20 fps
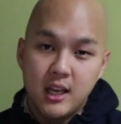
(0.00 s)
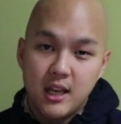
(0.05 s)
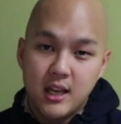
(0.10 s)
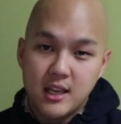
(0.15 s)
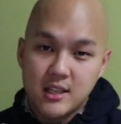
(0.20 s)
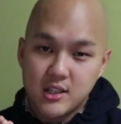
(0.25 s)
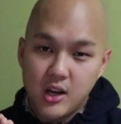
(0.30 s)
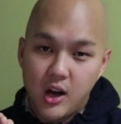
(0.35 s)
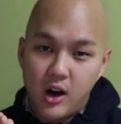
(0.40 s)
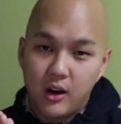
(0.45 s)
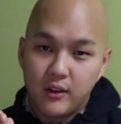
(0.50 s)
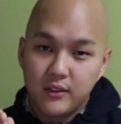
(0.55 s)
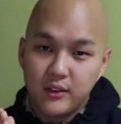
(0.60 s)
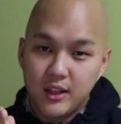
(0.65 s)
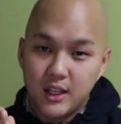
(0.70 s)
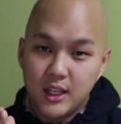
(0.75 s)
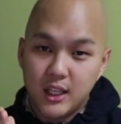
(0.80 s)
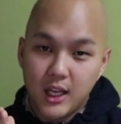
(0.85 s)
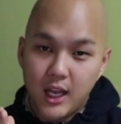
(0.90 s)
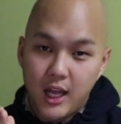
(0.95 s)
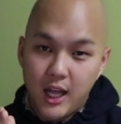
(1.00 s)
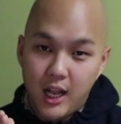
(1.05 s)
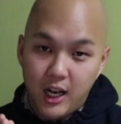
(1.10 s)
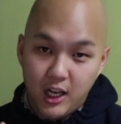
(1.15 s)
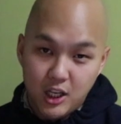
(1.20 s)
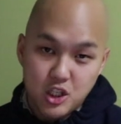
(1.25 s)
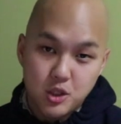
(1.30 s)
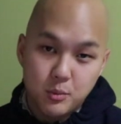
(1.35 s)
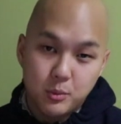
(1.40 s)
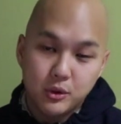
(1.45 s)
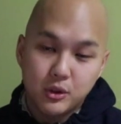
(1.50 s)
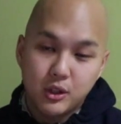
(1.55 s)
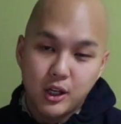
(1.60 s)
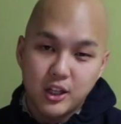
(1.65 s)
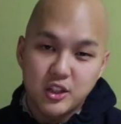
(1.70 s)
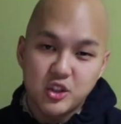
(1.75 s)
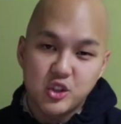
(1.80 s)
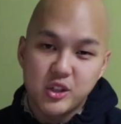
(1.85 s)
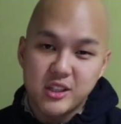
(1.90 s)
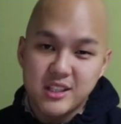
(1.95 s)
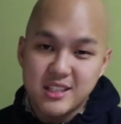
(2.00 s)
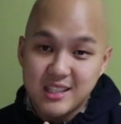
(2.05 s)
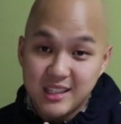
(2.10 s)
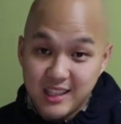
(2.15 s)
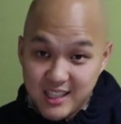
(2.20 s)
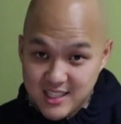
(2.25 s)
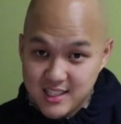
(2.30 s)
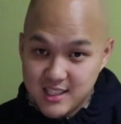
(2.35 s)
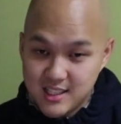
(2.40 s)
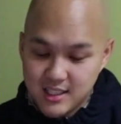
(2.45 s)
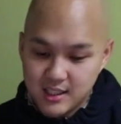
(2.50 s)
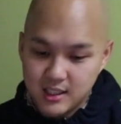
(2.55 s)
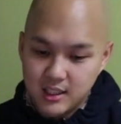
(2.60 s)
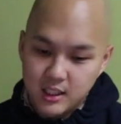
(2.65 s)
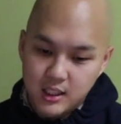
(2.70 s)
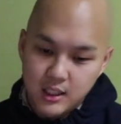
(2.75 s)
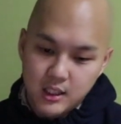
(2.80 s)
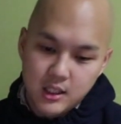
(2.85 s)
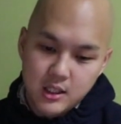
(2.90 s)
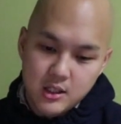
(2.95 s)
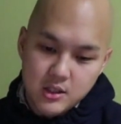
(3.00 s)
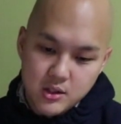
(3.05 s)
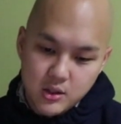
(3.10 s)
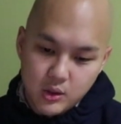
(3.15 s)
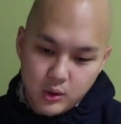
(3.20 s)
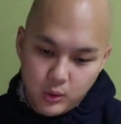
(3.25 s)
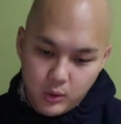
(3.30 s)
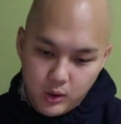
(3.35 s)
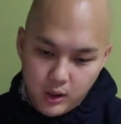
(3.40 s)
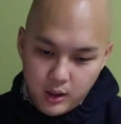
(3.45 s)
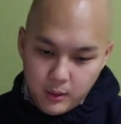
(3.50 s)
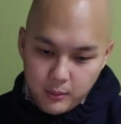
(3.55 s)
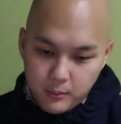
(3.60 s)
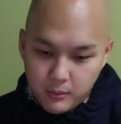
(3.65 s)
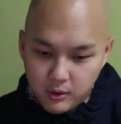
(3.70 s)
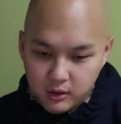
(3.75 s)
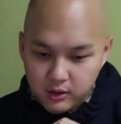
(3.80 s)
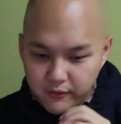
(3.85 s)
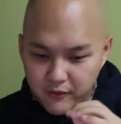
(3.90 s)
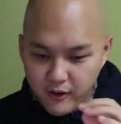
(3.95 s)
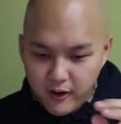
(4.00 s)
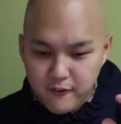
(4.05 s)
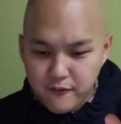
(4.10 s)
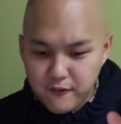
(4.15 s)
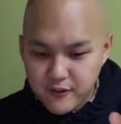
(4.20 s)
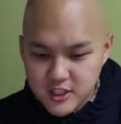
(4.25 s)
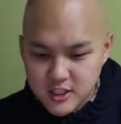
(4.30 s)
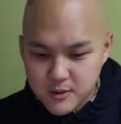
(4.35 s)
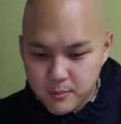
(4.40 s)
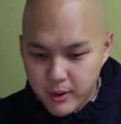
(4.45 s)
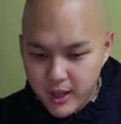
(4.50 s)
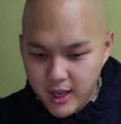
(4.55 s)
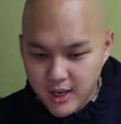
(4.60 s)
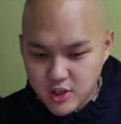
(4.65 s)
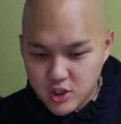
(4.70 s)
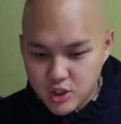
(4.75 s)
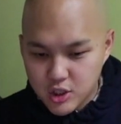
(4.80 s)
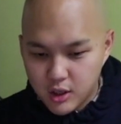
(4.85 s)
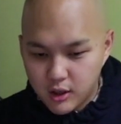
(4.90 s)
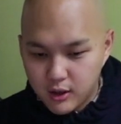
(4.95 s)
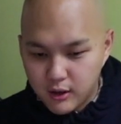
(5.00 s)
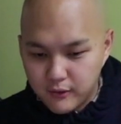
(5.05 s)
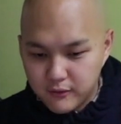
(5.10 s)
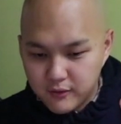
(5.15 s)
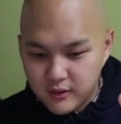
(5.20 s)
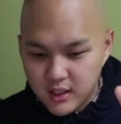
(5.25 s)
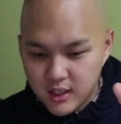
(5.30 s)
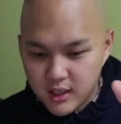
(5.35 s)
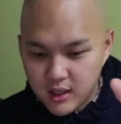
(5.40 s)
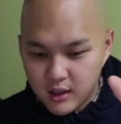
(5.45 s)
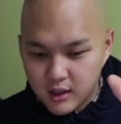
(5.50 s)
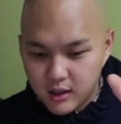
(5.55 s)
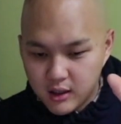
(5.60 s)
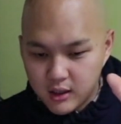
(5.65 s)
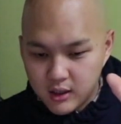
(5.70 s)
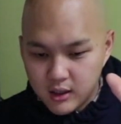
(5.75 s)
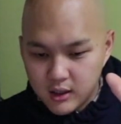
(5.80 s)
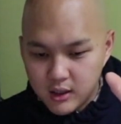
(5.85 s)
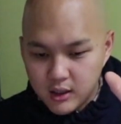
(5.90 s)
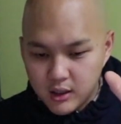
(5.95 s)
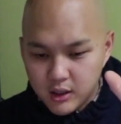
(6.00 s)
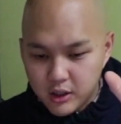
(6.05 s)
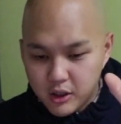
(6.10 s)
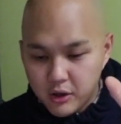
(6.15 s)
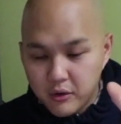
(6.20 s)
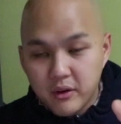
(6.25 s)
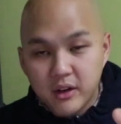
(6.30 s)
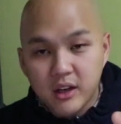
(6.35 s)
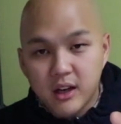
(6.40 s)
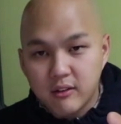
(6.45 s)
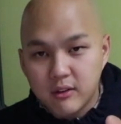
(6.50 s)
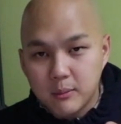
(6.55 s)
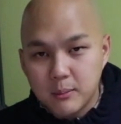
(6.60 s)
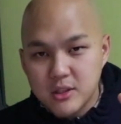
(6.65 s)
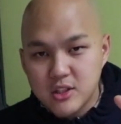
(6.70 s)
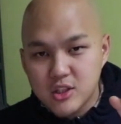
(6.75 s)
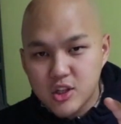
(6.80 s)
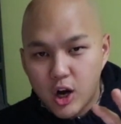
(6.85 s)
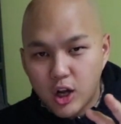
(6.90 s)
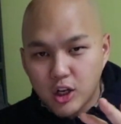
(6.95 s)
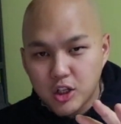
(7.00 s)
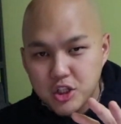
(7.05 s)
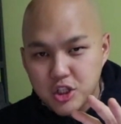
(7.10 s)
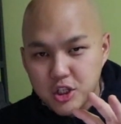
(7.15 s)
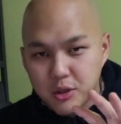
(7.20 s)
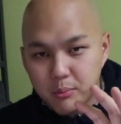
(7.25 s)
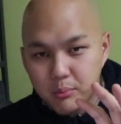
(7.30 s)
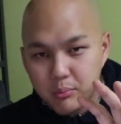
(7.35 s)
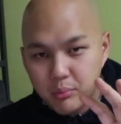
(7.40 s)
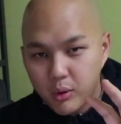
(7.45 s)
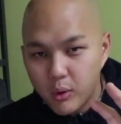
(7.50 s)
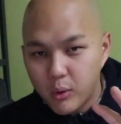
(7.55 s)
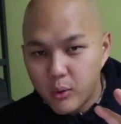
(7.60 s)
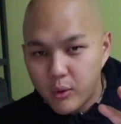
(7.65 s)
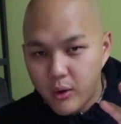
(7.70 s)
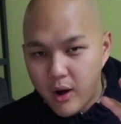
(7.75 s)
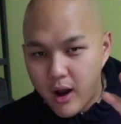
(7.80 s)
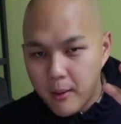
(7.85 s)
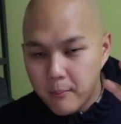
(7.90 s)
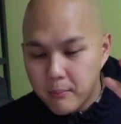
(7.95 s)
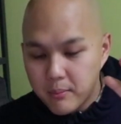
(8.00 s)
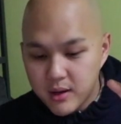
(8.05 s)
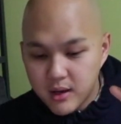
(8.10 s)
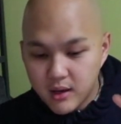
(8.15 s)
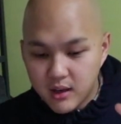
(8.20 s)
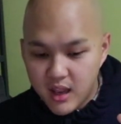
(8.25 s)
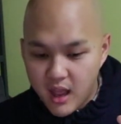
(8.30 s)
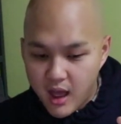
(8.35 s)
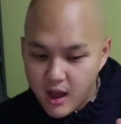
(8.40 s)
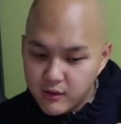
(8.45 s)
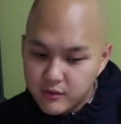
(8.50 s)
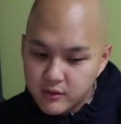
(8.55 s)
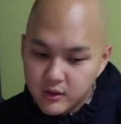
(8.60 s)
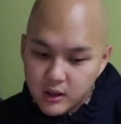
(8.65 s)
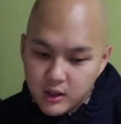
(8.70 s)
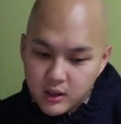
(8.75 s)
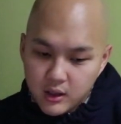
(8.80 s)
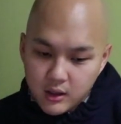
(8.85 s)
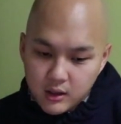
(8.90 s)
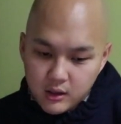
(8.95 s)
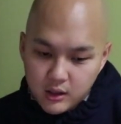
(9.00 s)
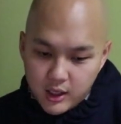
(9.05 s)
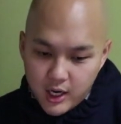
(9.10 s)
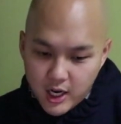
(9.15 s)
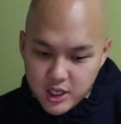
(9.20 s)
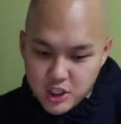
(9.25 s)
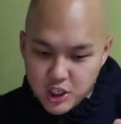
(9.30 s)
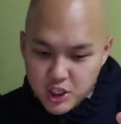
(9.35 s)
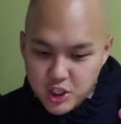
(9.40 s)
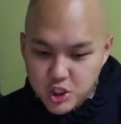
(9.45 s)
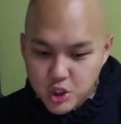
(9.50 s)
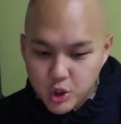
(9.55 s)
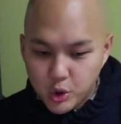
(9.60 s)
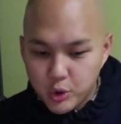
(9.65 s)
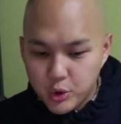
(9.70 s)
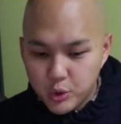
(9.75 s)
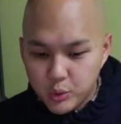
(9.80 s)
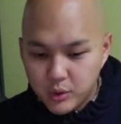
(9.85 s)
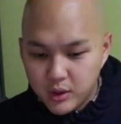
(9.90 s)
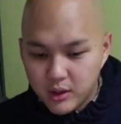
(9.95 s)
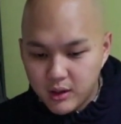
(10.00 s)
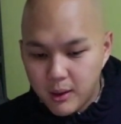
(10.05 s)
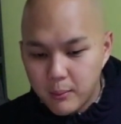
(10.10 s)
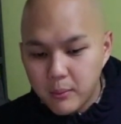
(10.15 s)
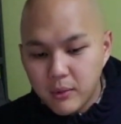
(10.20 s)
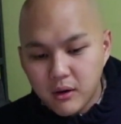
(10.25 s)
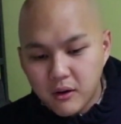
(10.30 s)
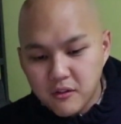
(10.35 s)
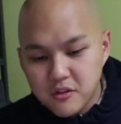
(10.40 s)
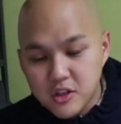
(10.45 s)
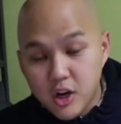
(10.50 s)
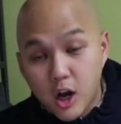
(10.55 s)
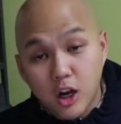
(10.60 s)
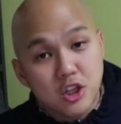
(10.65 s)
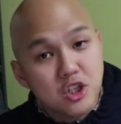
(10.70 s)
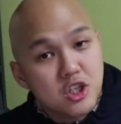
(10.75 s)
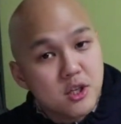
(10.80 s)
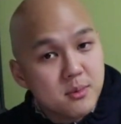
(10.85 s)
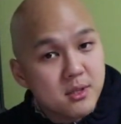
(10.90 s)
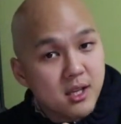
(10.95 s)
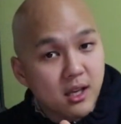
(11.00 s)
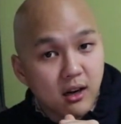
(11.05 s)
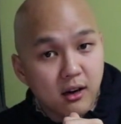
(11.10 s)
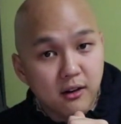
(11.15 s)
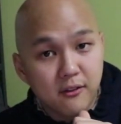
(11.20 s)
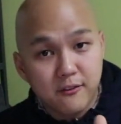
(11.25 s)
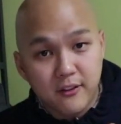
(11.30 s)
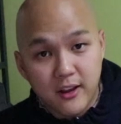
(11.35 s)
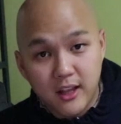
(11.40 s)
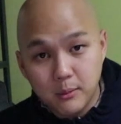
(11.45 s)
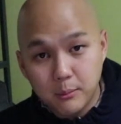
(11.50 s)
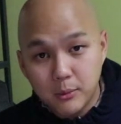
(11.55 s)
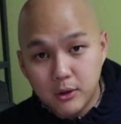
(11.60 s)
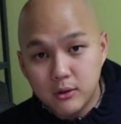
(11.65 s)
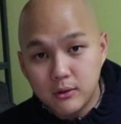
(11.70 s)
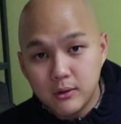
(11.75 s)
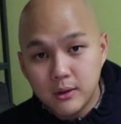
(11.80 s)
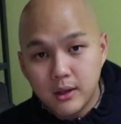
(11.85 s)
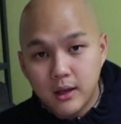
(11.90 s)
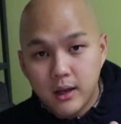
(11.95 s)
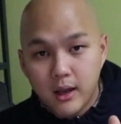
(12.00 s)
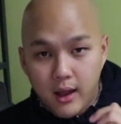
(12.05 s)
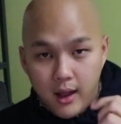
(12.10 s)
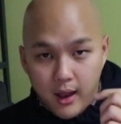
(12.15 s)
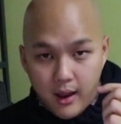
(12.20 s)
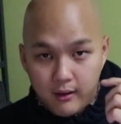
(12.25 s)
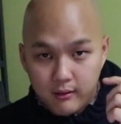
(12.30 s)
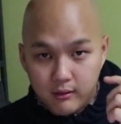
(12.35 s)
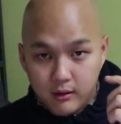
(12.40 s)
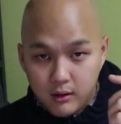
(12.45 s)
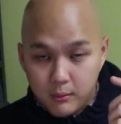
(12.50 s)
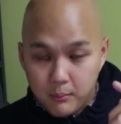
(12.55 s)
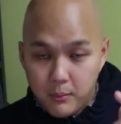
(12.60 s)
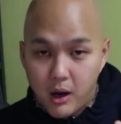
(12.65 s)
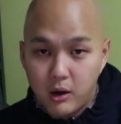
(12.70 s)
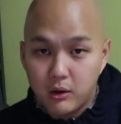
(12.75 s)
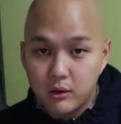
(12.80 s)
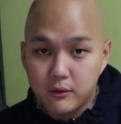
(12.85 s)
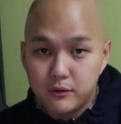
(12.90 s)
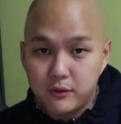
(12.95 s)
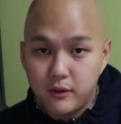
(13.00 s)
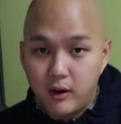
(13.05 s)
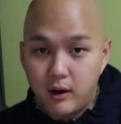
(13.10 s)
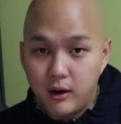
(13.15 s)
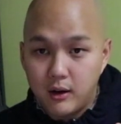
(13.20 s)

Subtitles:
is on the eligible countries list. So on the very first page of the Korean Government Scholarship Program PDF, they actually show you the number of scholarships that are available and the amount of